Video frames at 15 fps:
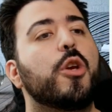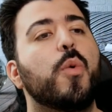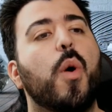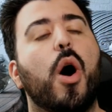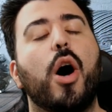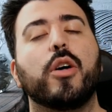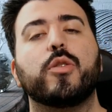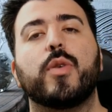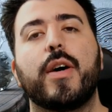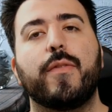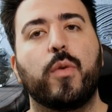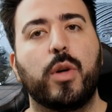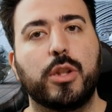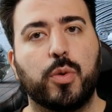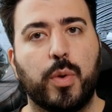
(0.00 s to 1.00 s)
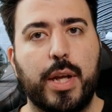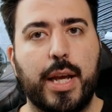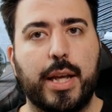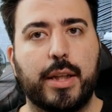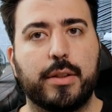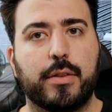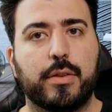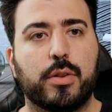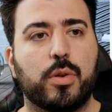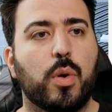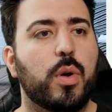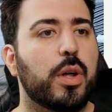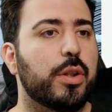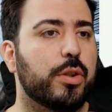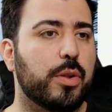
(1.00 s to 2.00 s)
You also have 128 gigs of
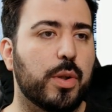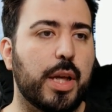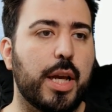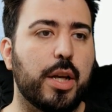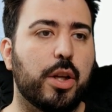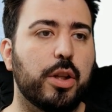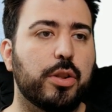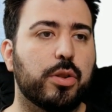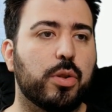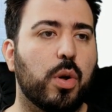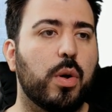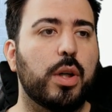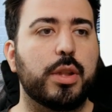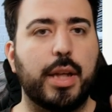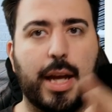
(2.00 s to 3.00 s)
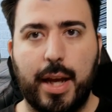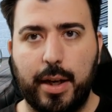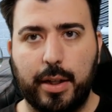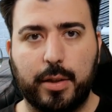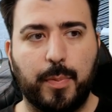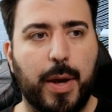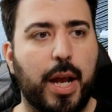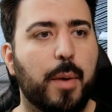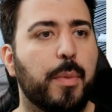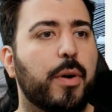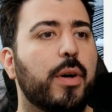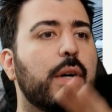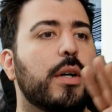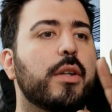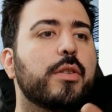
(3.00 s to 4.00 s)
storage, so again, good storage and
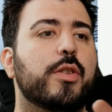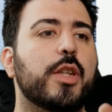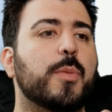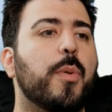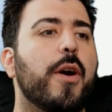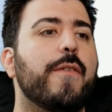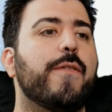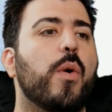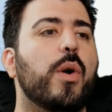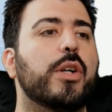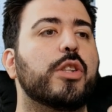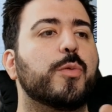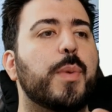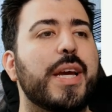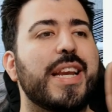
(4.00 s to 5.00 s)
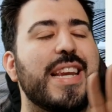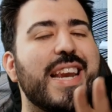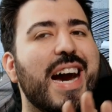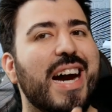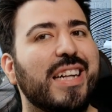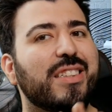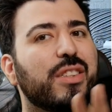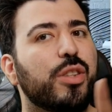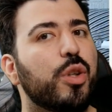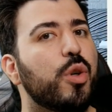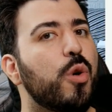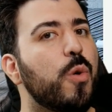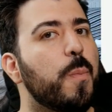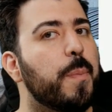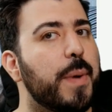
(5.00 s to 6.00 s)
expandable. 6.4 inch display, not
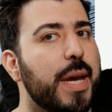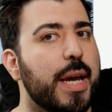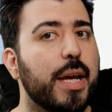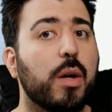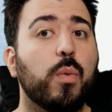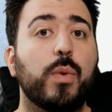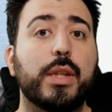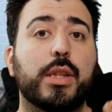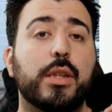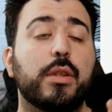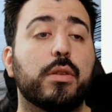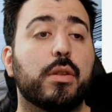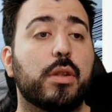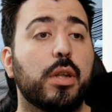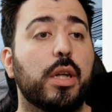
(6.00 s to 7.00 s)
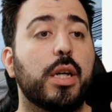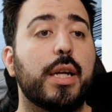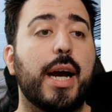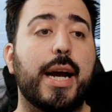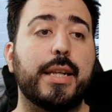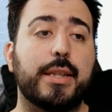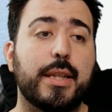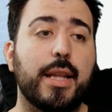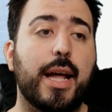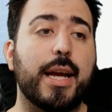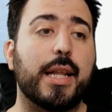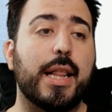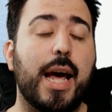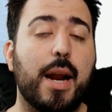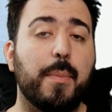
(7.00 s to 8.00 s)
too big, which is good. I did
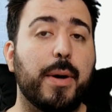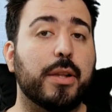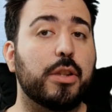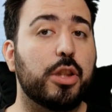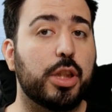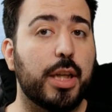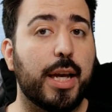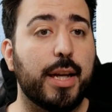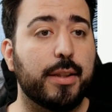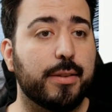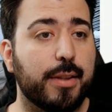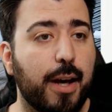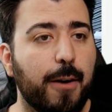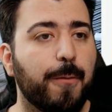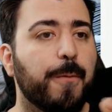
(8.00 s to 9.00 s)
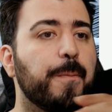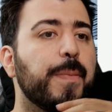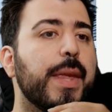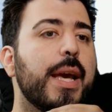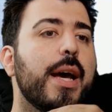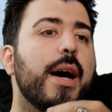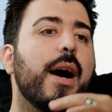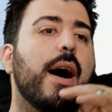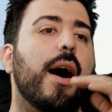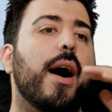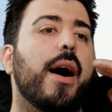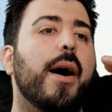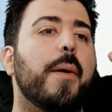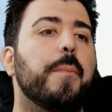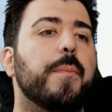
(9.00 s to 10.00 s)
like that about the G8 itself.
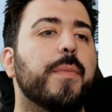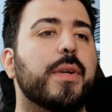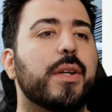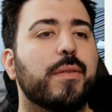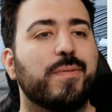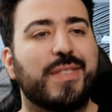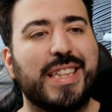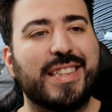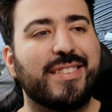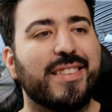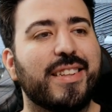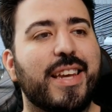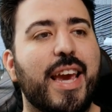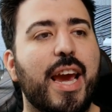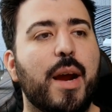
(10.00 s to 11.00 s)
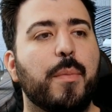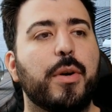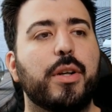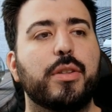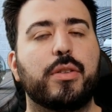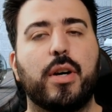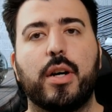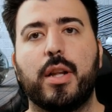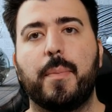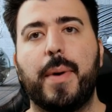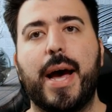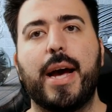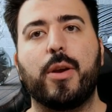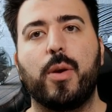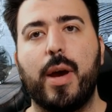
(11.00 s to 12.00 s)
Um, decent cameras on the
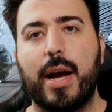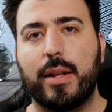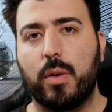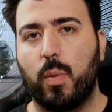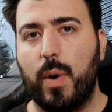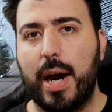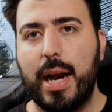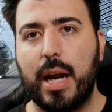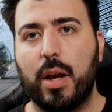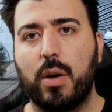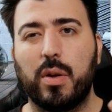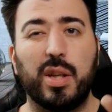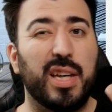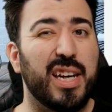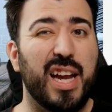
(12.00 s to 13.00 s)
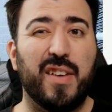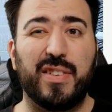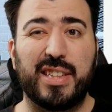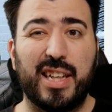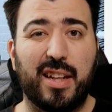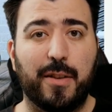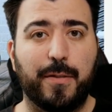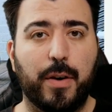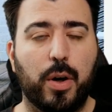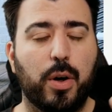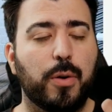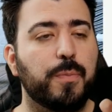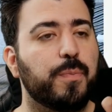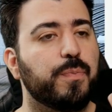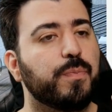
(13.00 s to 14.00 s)
back. You had the wide angle, you didn't have a
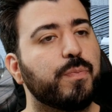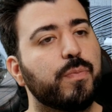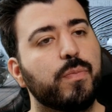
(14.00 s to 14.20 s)
telephoto.